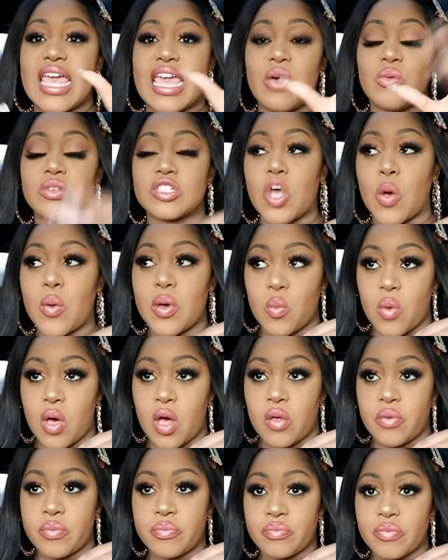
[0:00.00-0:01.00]
it was going
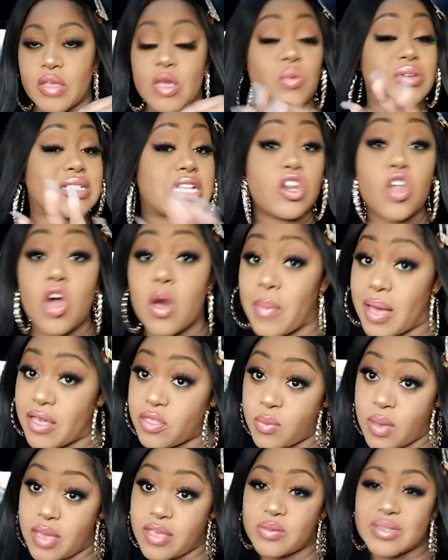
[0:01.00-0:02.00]
well. It wasn't long, by
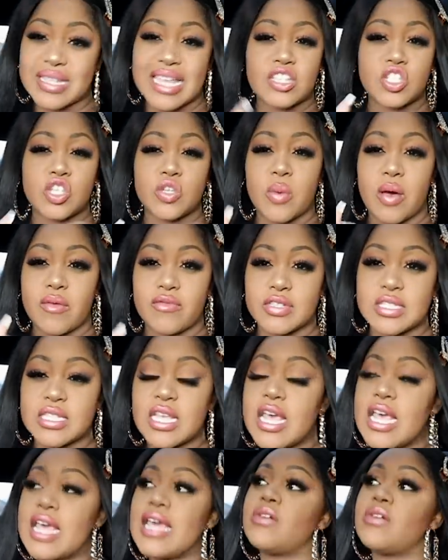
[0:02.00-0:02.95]
the way. It was like 2 months.